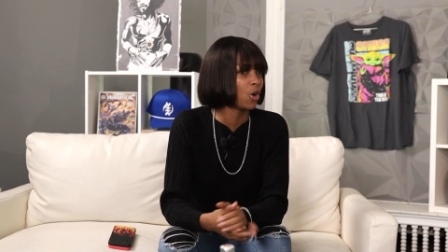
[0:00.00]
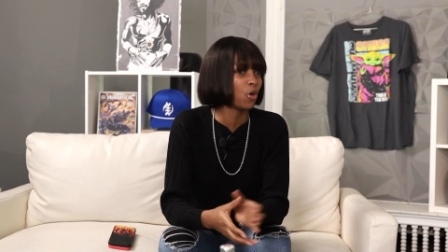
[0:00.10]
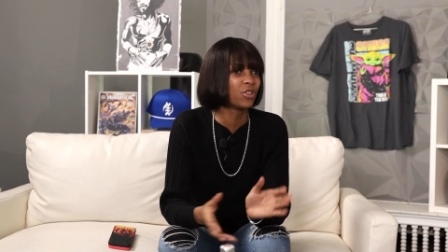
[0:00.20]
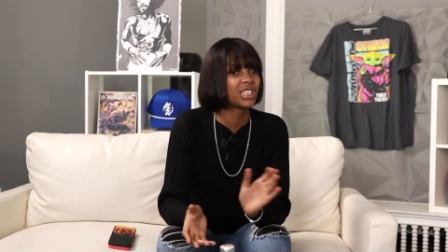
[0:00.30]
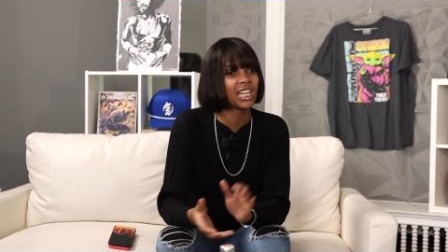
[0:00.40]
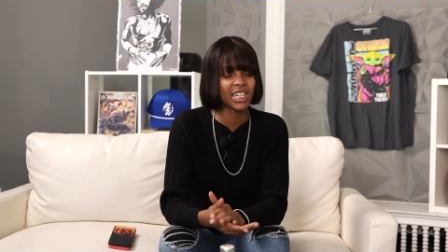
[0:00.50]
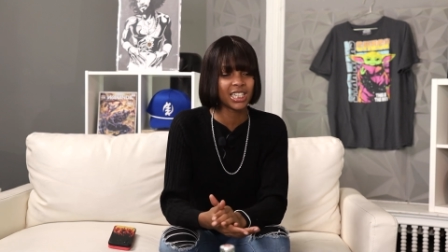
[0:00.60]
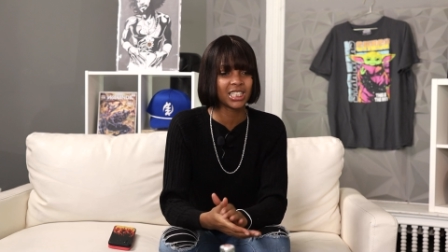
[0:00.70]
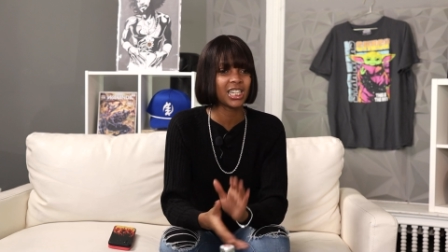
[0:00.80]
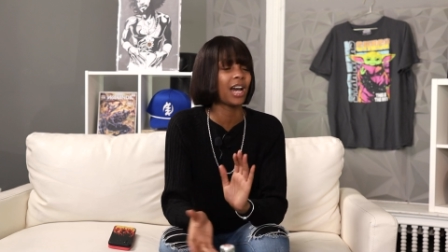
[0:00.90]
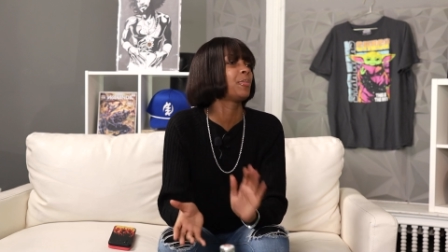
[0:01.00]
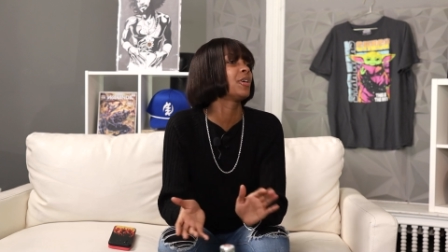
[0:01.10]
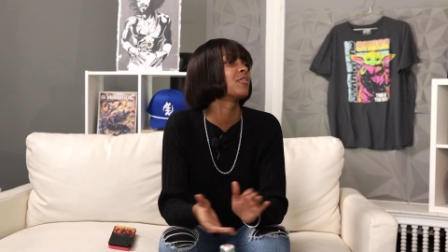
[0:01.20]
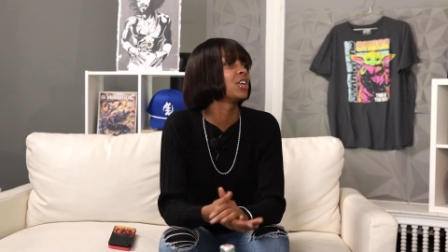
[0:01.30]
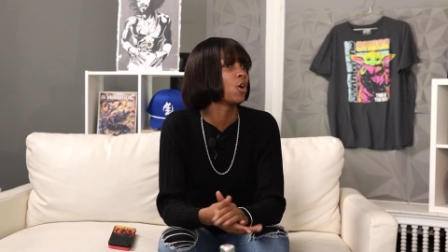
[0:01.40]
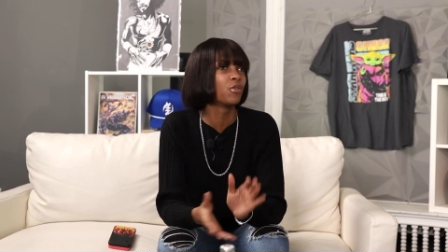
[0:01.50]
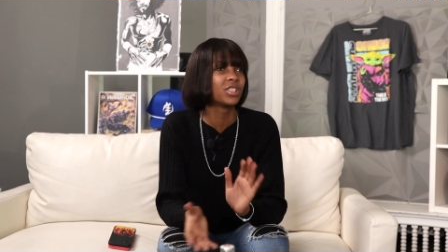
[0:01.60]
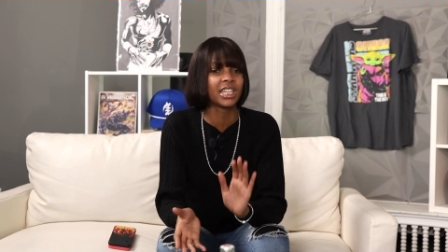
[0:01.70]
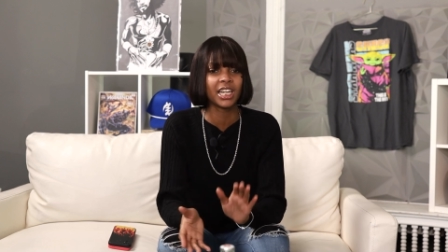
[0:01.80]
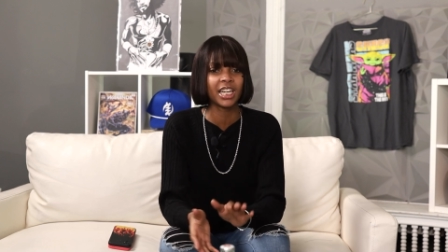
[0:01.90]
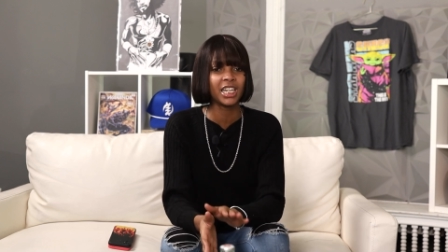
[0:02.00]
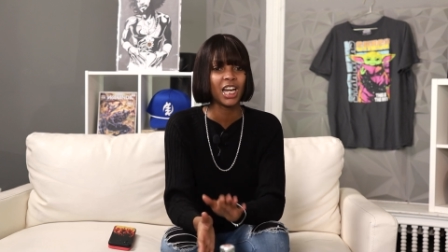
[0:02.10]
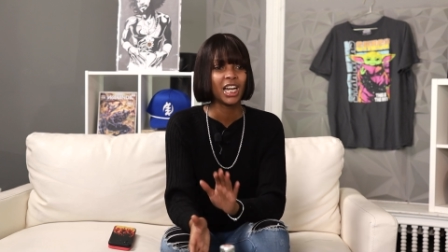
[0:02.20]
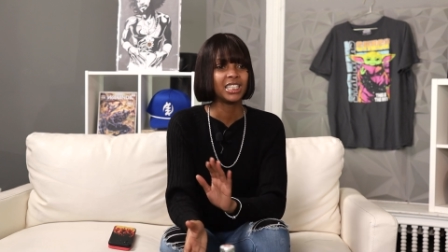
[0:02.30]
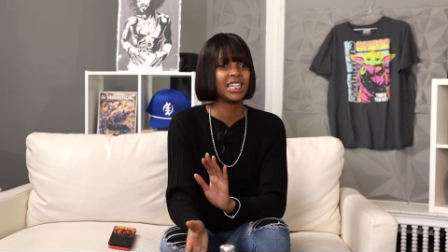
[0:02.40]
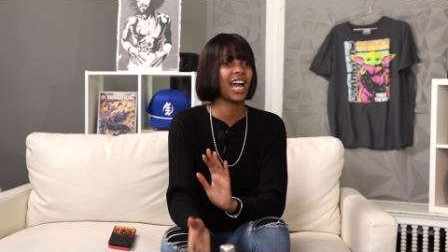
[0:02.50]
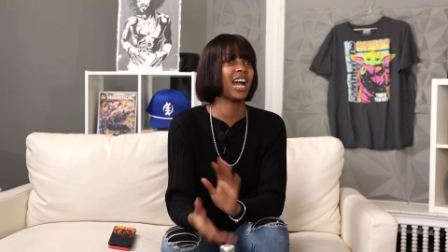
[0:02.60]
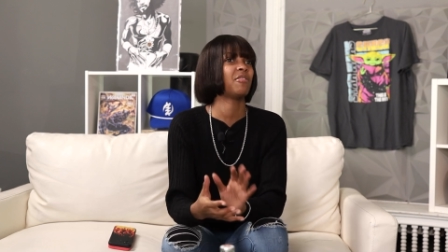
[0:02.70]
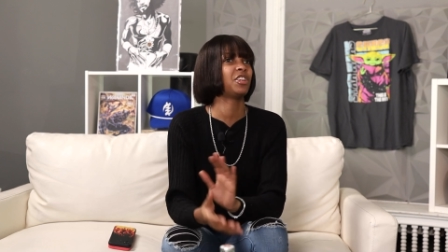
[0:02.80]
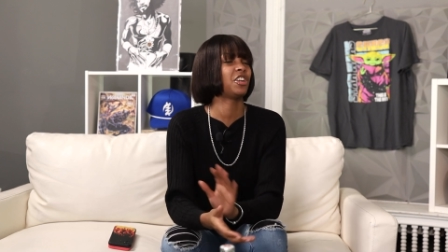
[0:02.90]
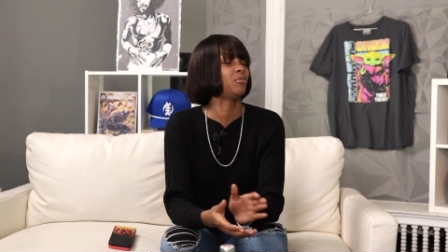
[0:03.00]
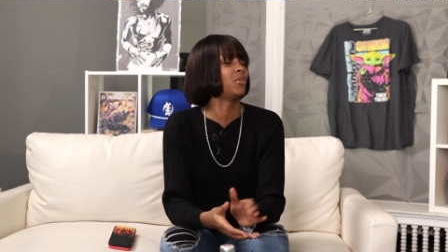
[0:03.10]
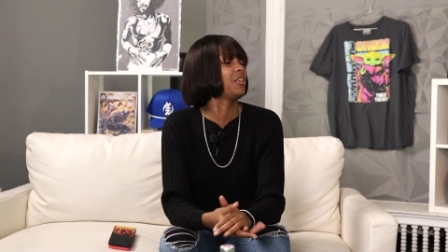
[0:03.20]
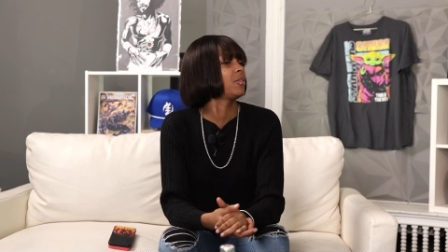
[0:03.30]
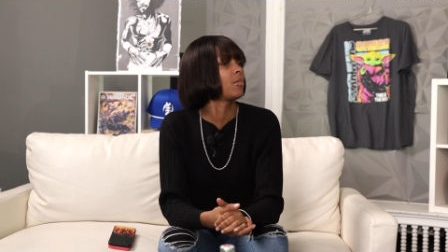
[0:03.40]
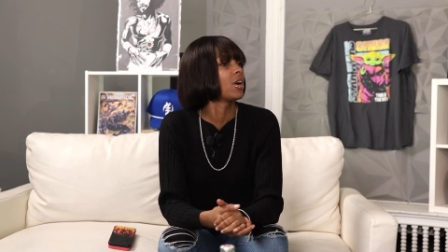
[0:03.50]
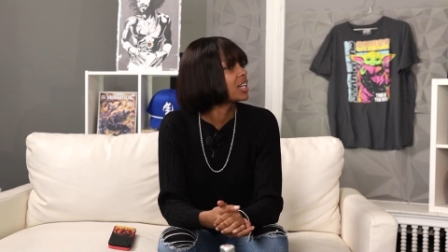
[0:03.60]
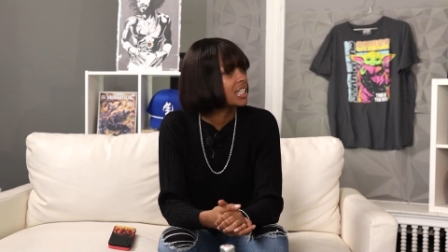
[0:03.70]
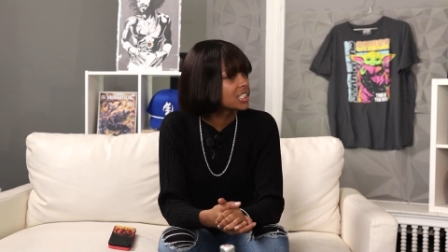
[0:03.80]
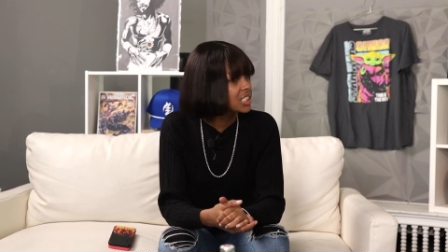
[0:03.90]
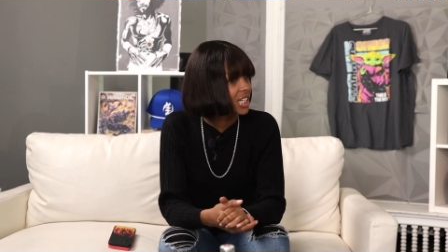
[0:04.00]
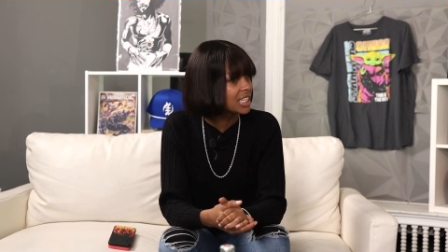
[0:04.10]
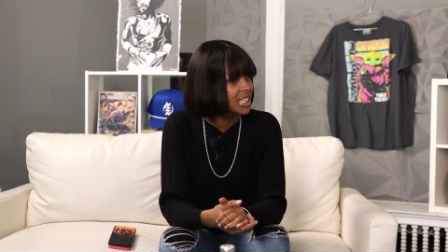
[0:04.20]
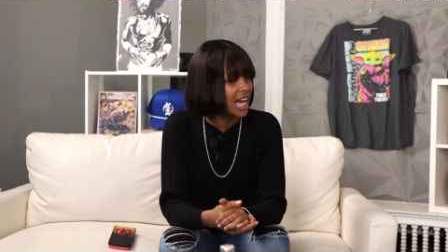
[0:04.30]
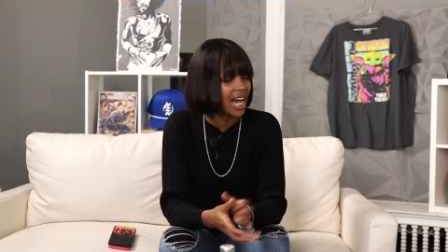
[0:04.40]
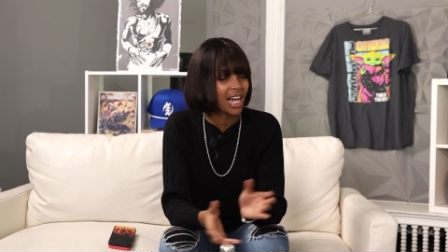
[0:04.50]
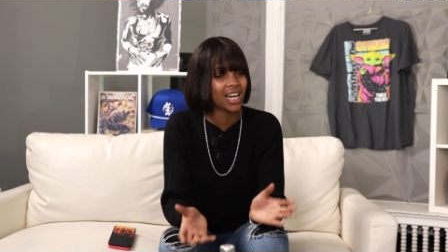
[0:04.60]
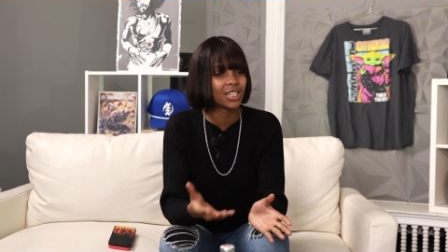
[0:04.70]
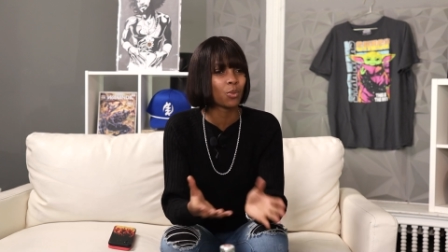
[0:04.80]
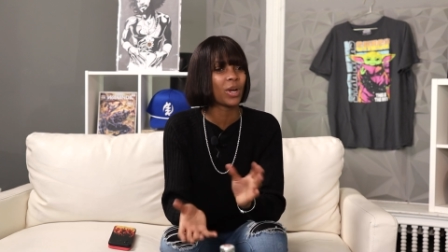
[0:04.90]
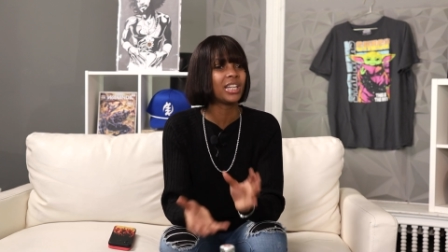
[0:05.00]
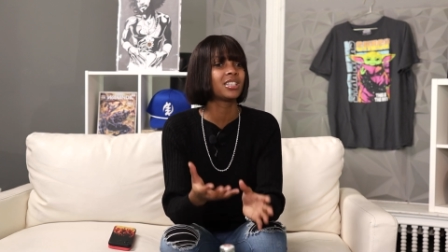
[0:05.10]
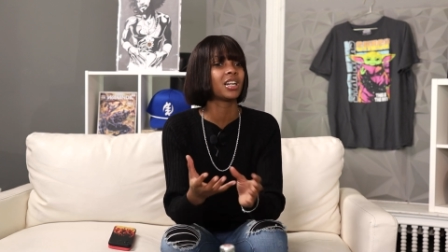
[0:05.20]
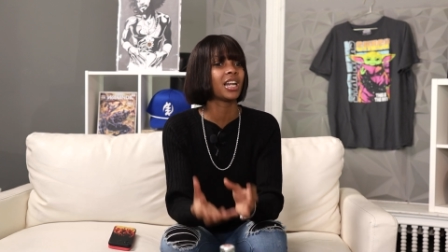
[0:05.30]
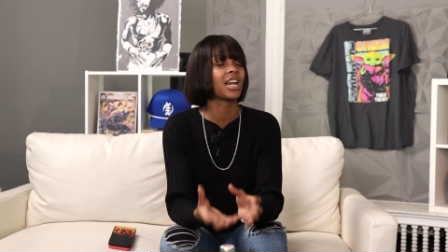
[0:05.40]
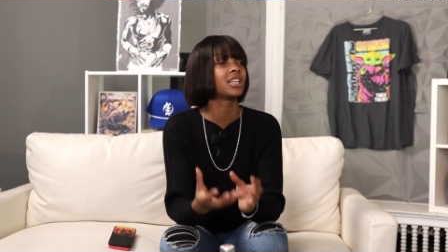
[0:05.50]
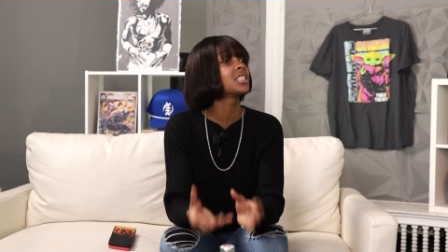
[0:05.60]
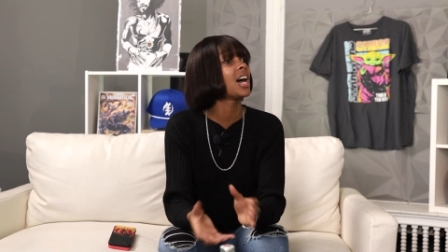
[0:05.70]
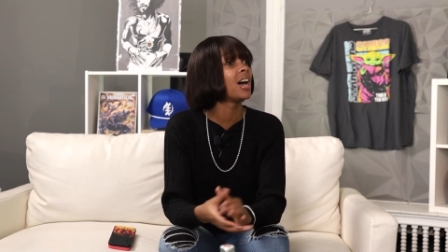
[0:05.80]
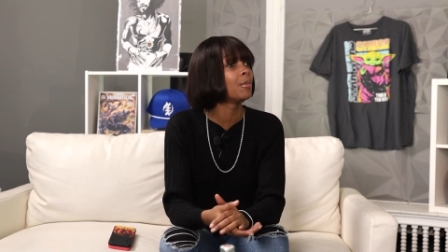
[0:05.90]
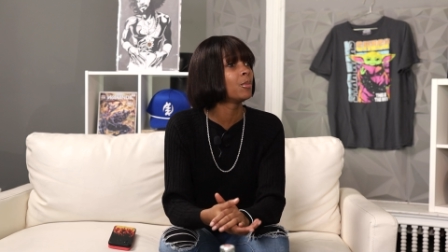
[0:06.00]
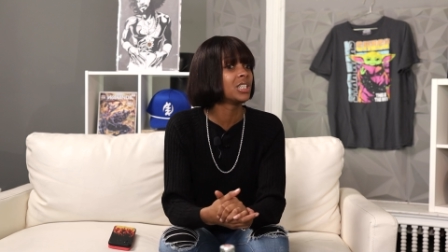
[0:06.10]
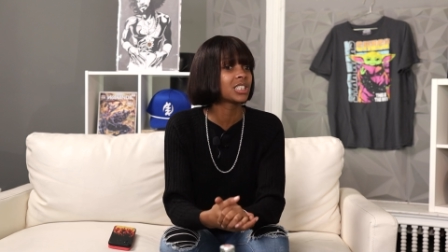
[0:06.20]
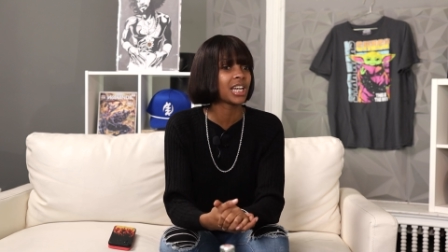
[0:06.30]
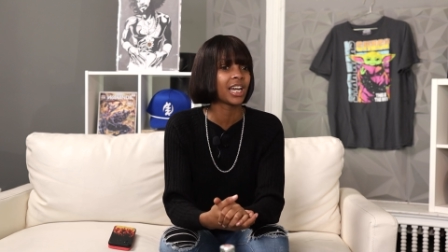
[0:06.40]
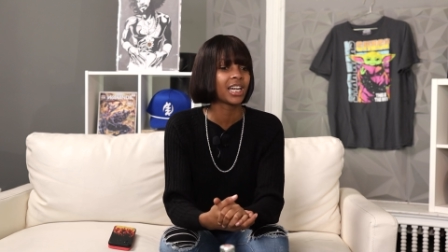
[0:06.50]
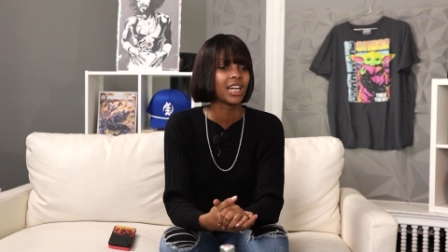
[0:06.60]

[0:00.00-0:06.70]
Overthinking the time period, overthinking not having enough bread for marketing and shit like that. I kind of wasted a lot of time when it's like,